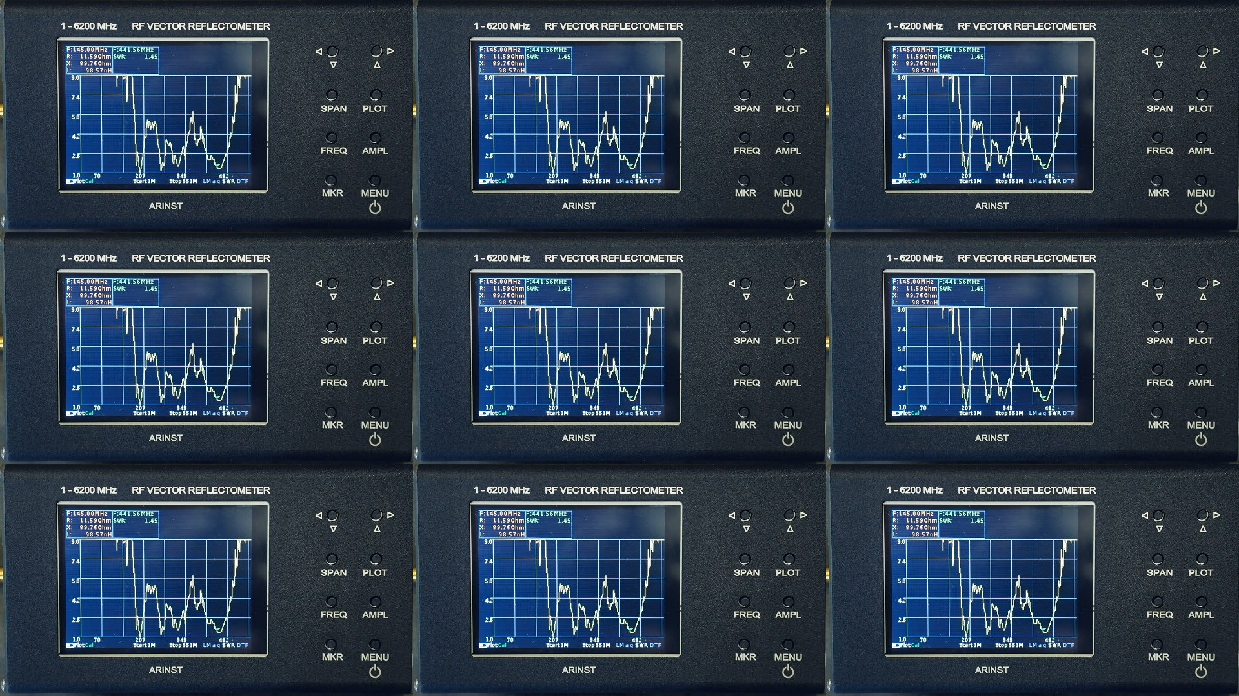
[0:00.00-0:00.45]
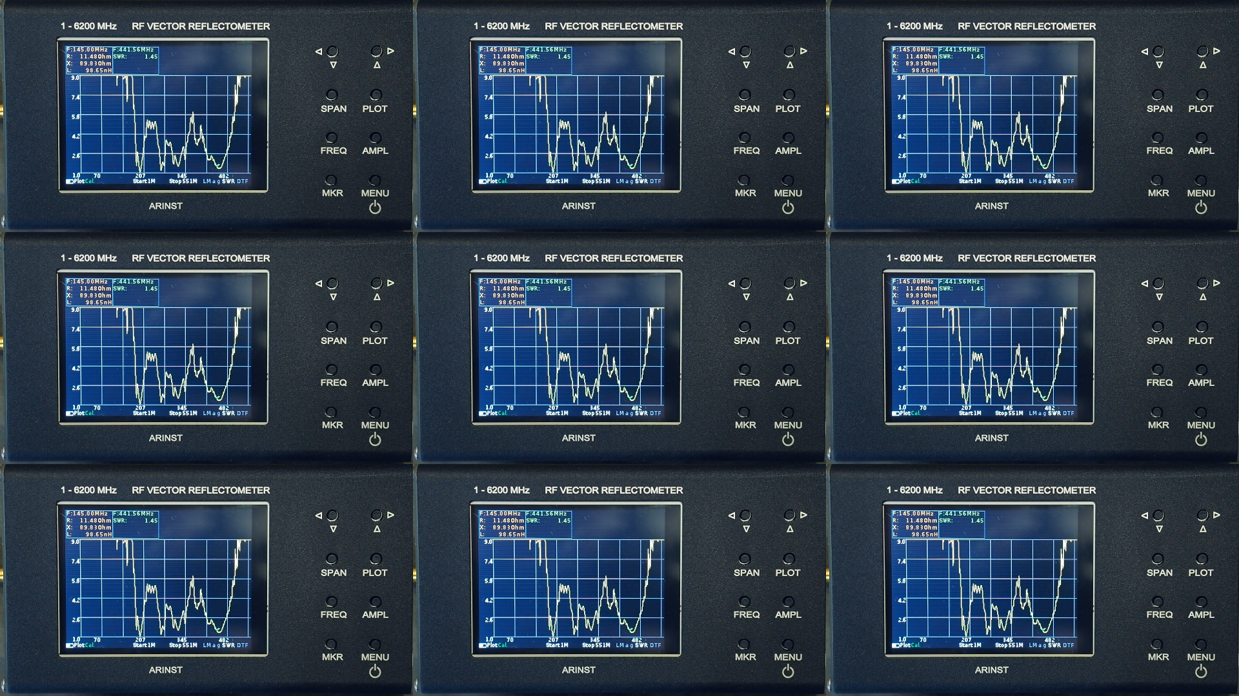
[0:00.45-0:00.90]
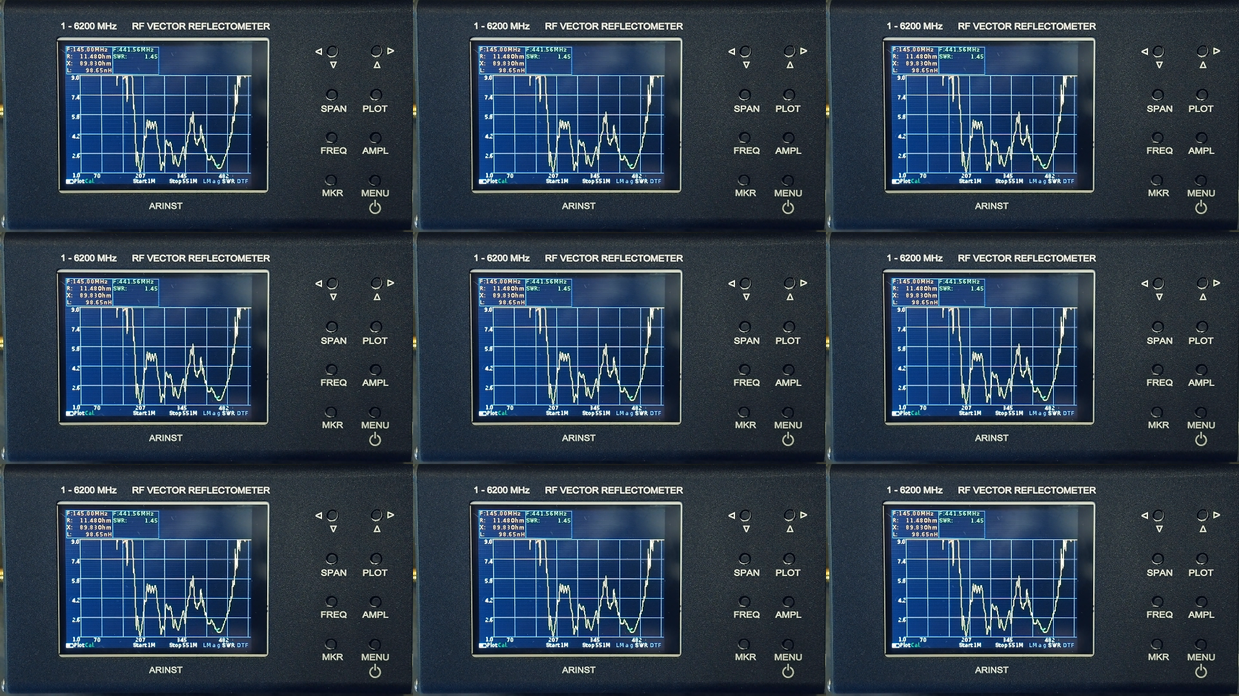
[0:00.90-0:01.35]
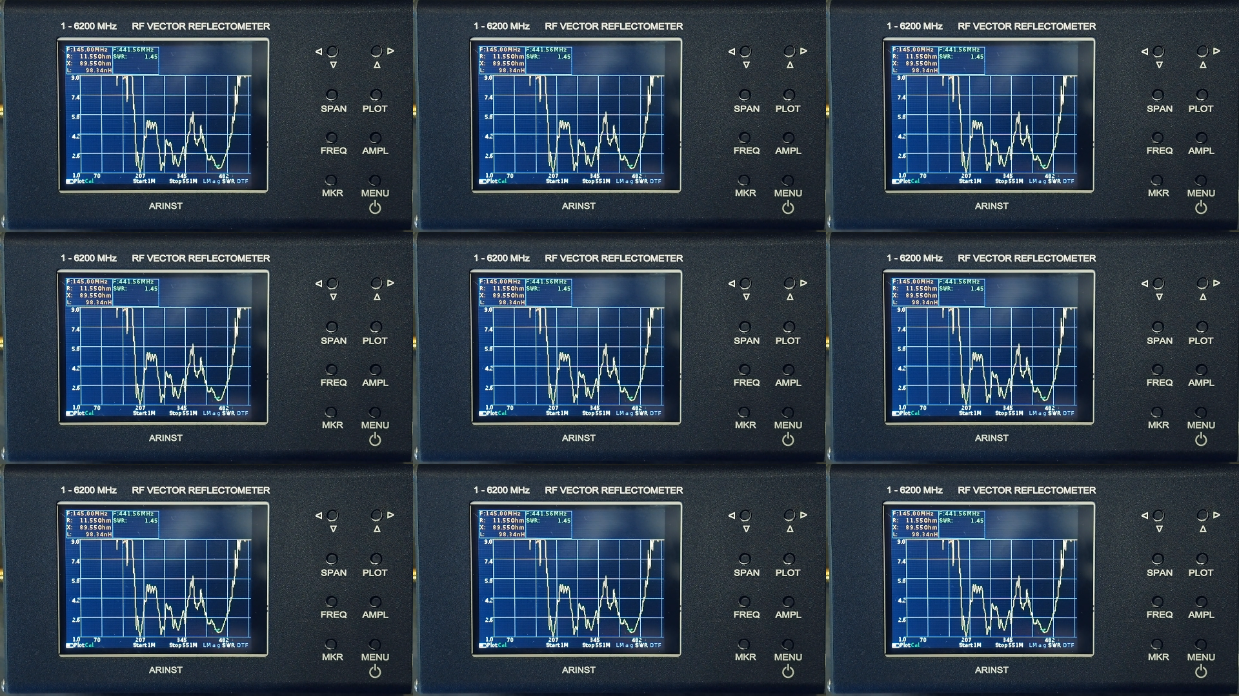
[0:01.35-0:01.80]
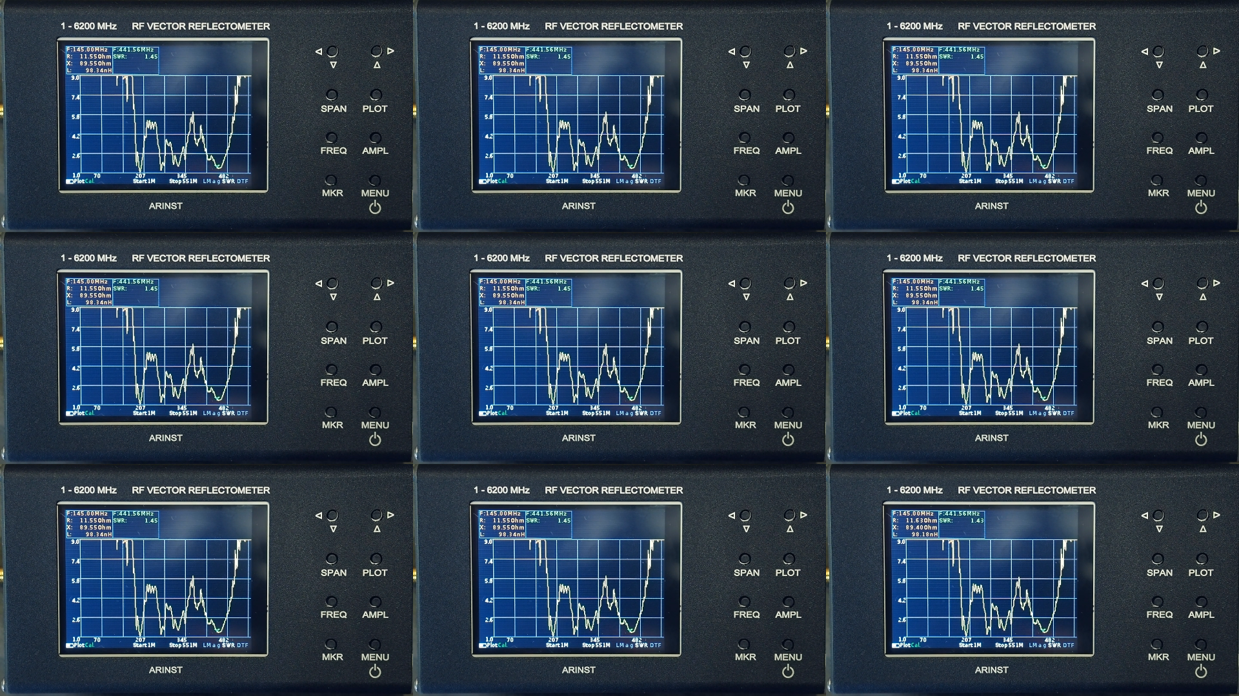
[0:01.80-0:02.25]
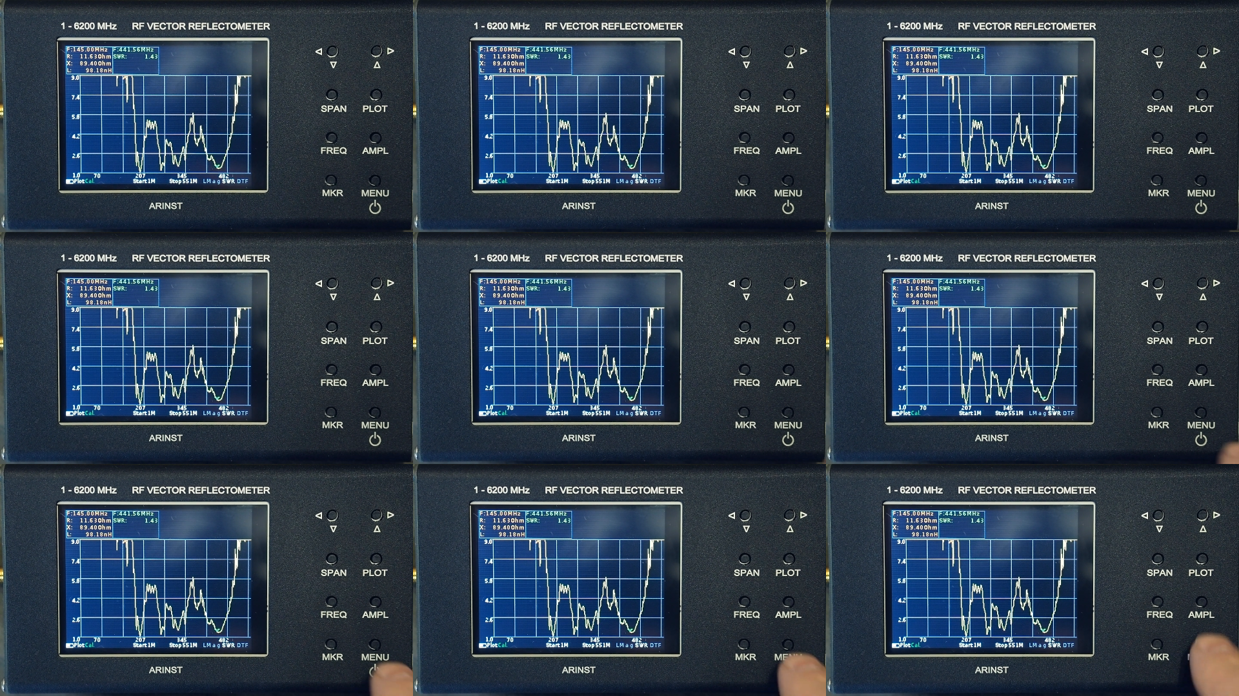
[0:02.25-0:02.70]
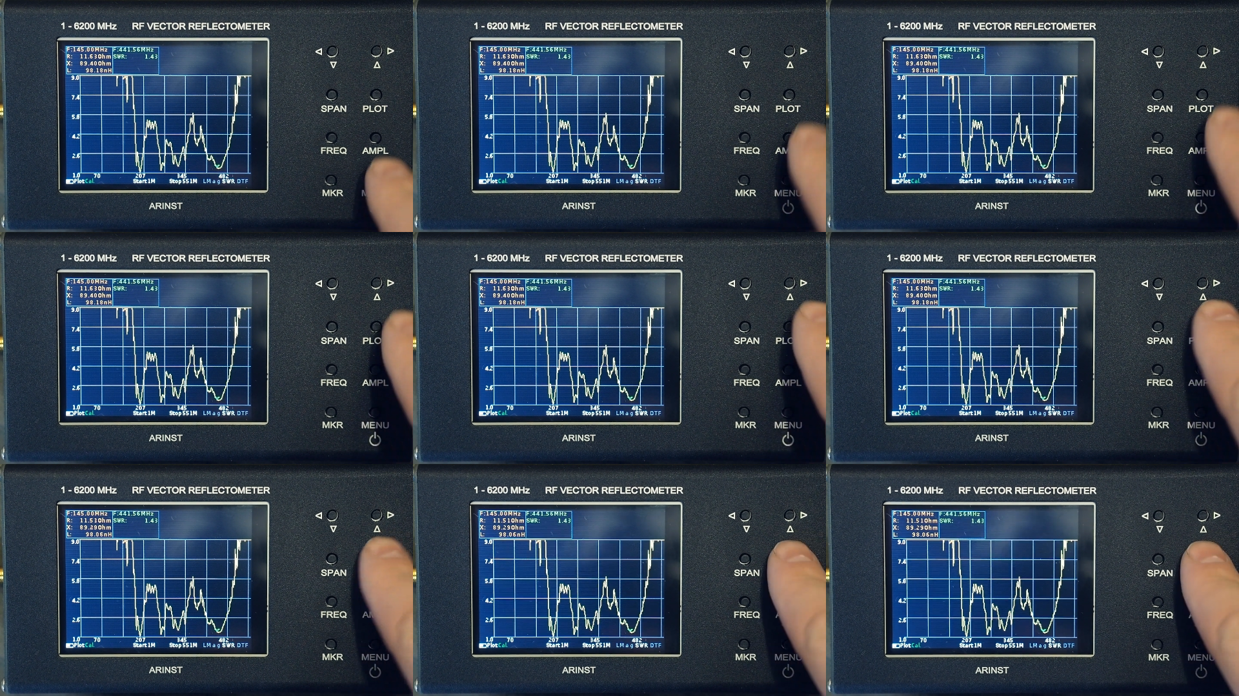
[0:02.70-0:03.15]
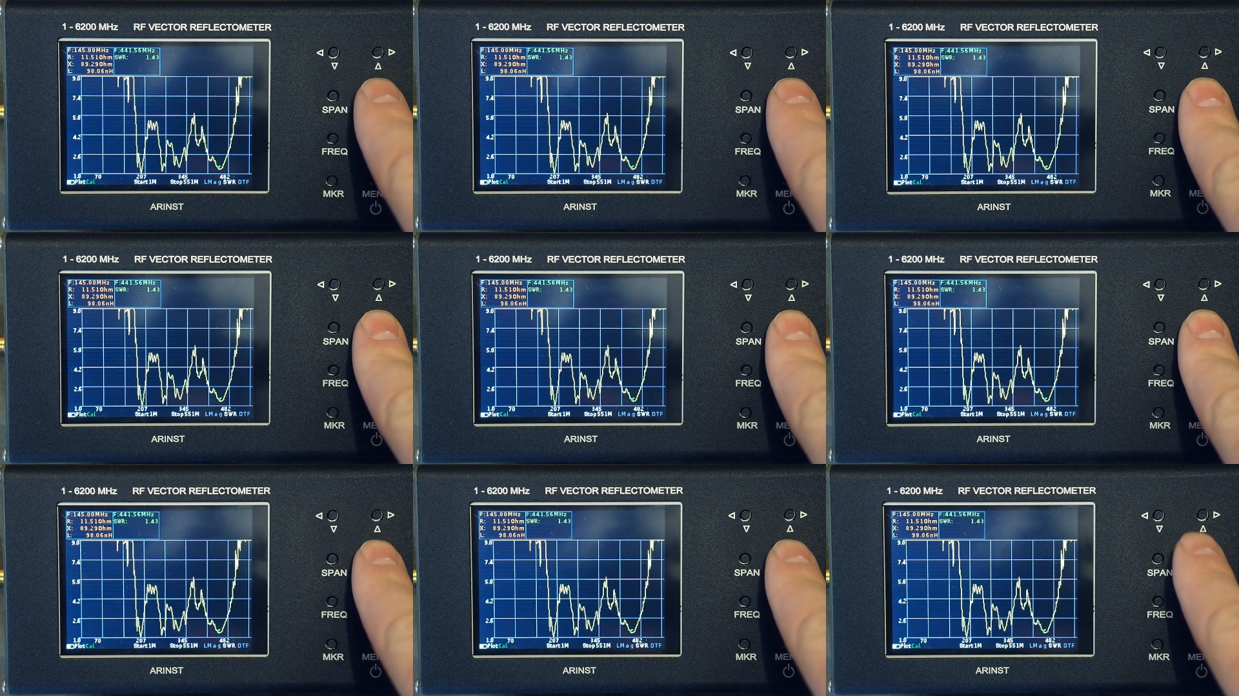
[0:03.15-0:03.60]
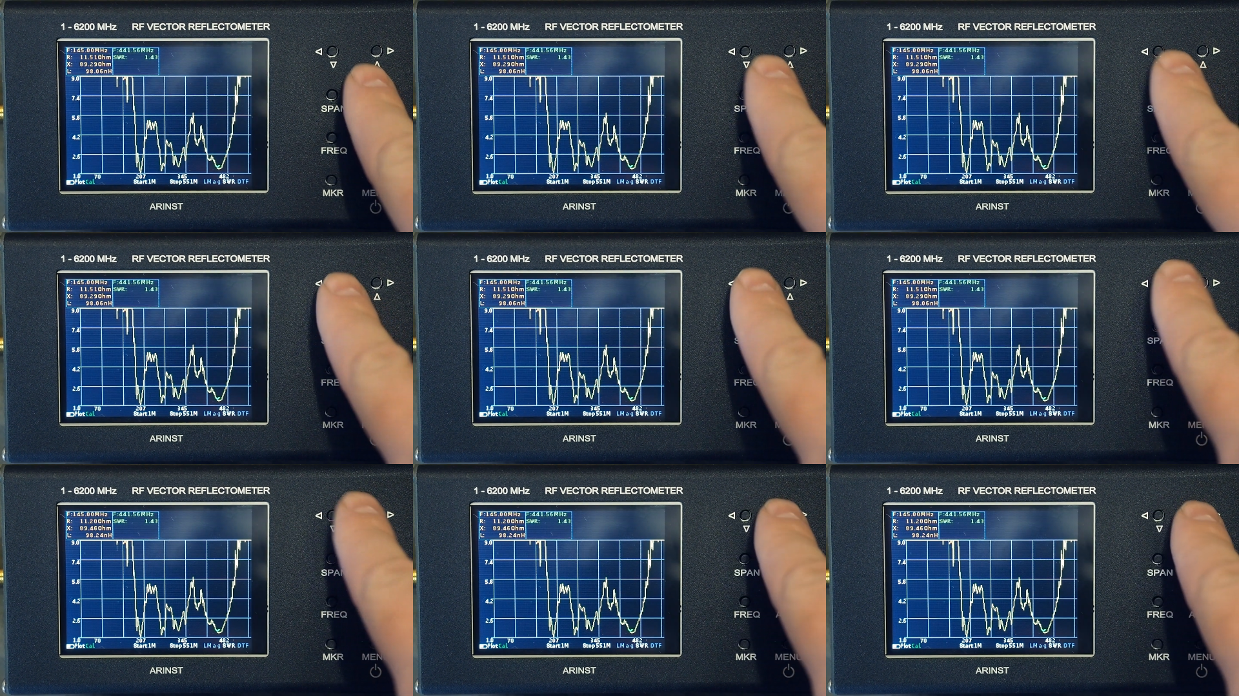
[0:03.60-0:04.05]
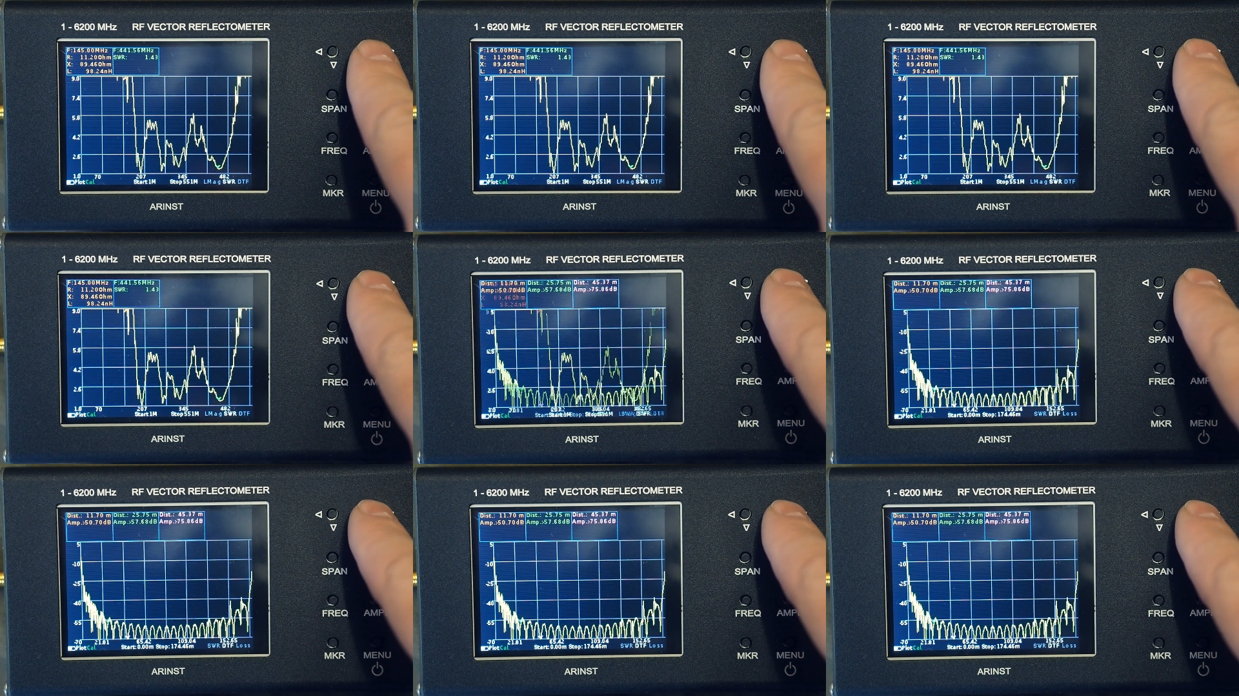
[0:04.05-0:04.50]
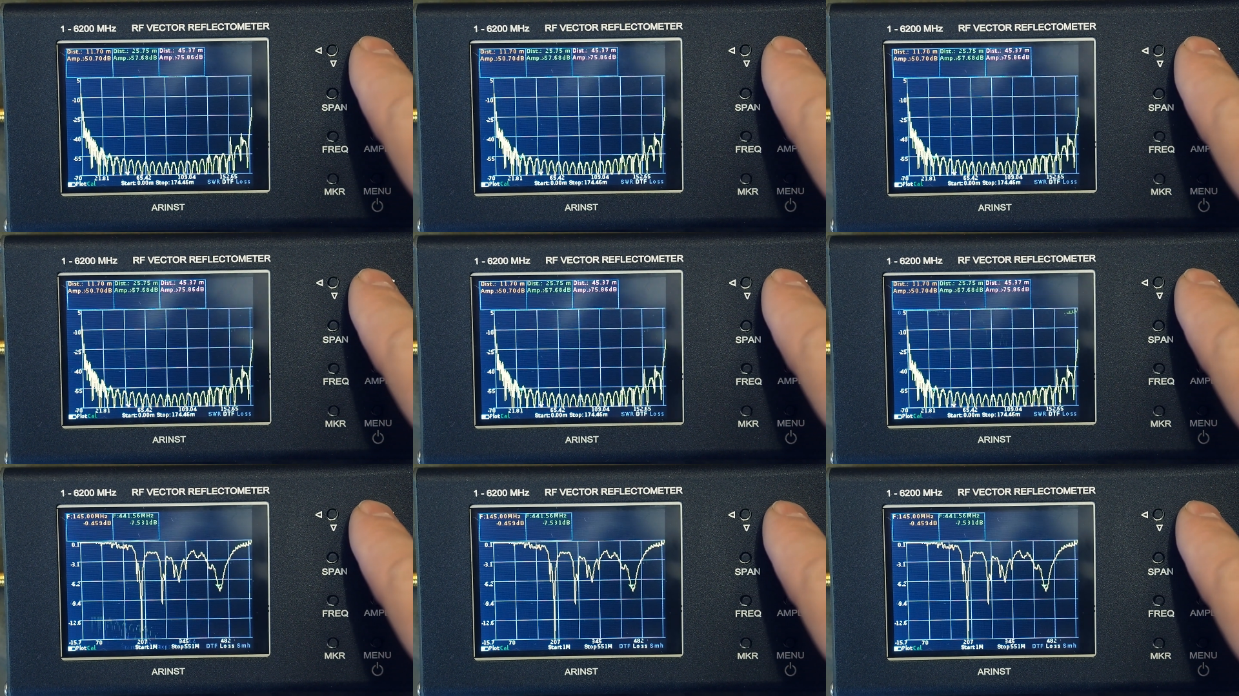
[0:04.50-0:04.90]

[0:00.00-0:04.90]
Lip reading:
(no speaker visible)